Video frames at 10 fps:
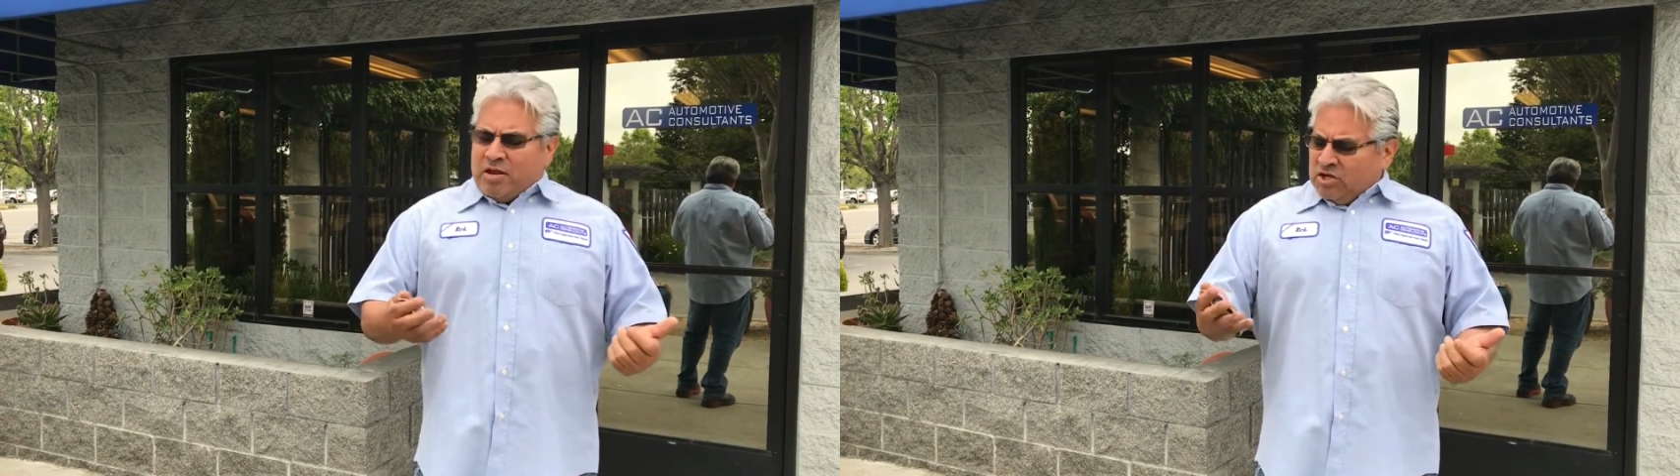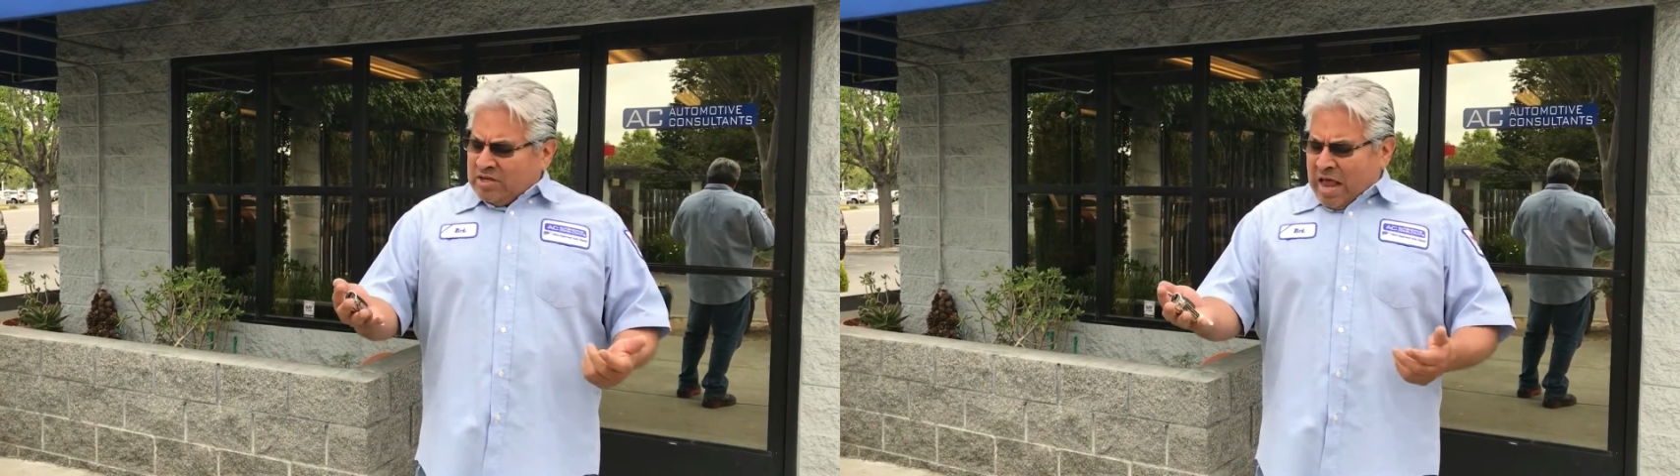I
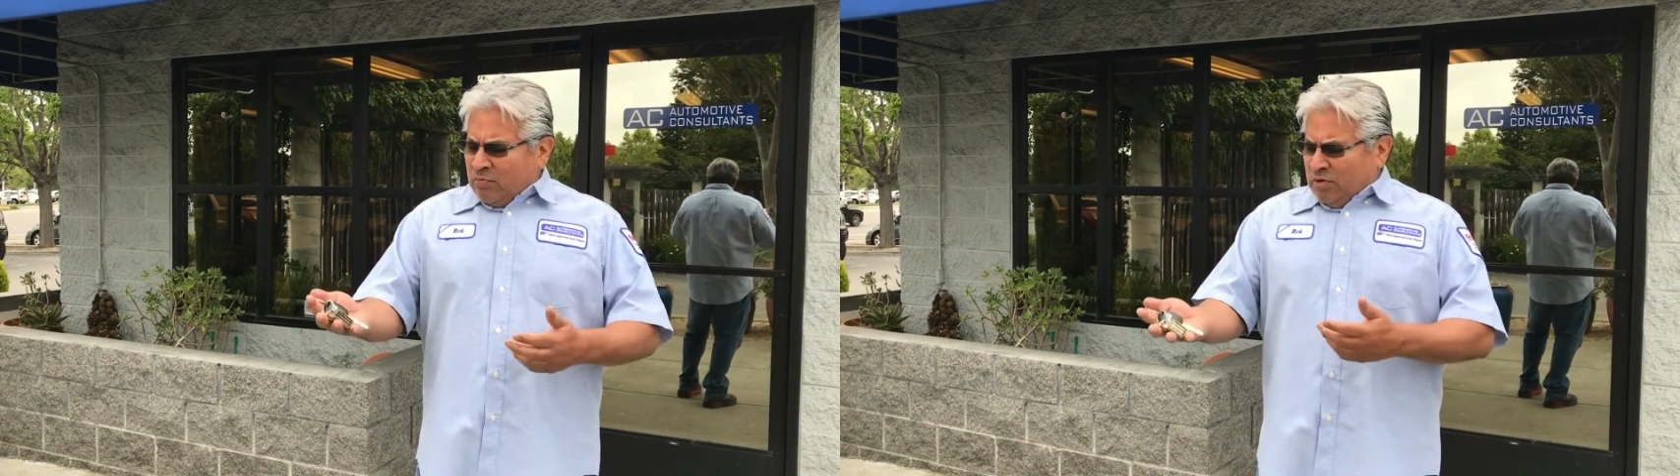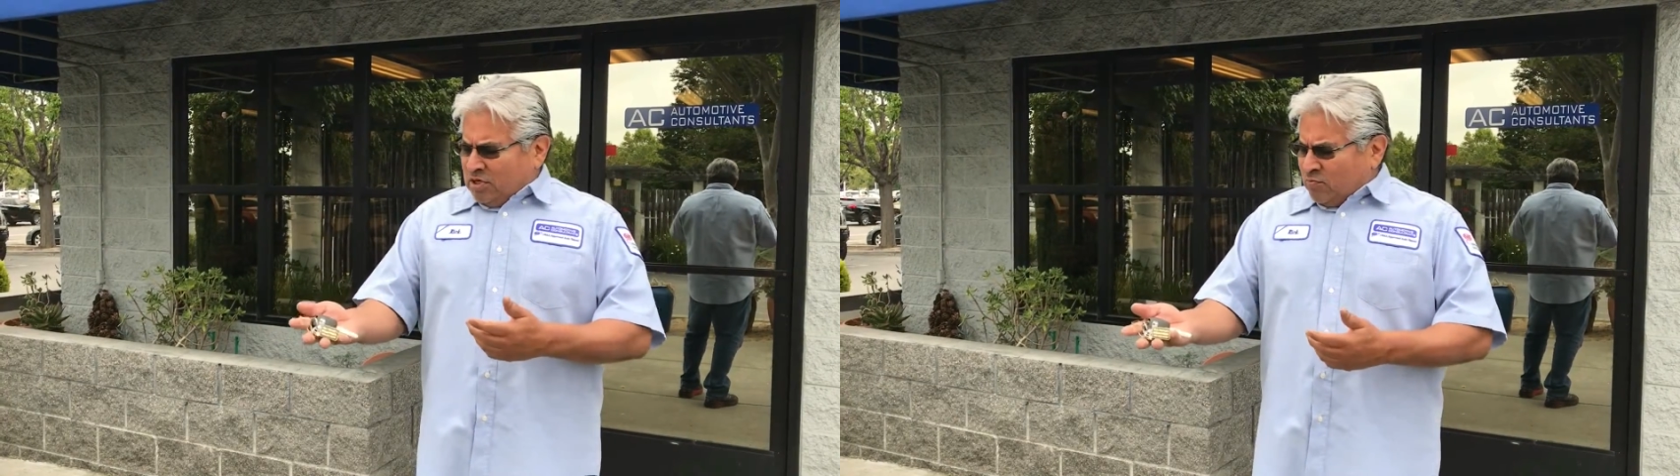just
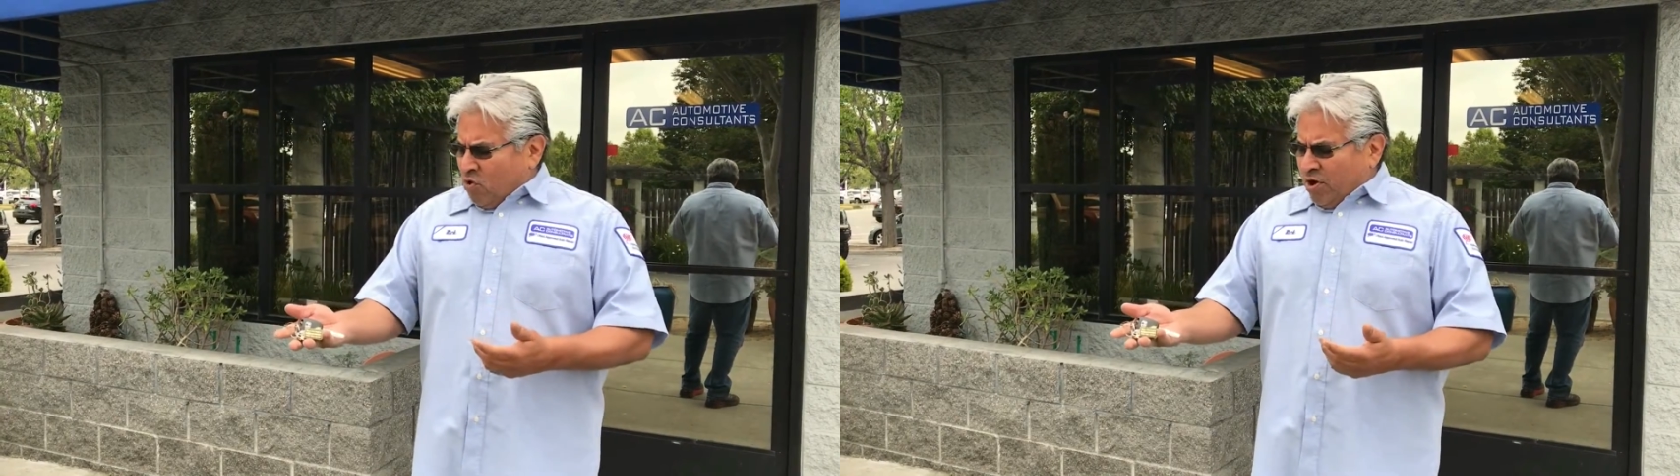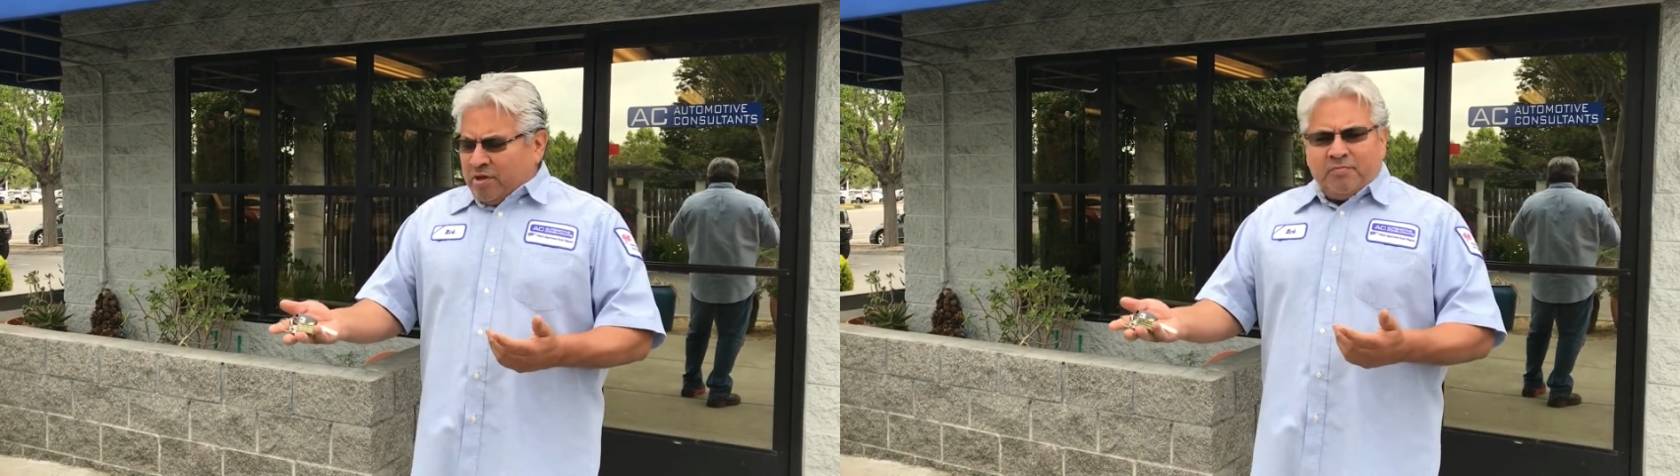had one this
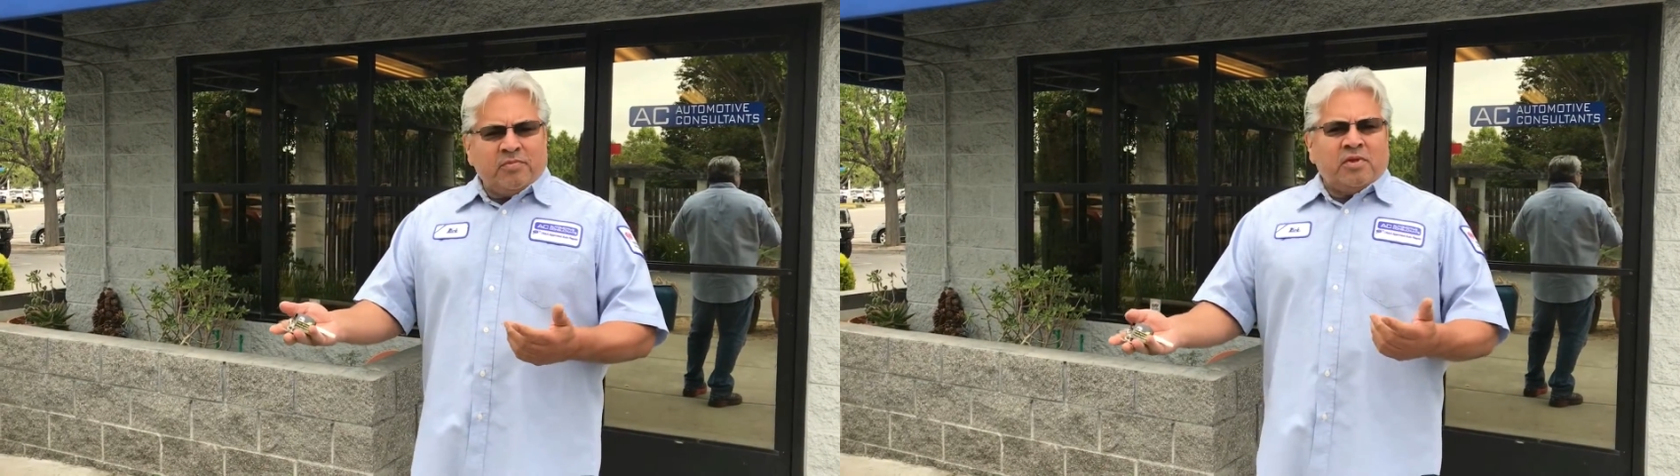morning.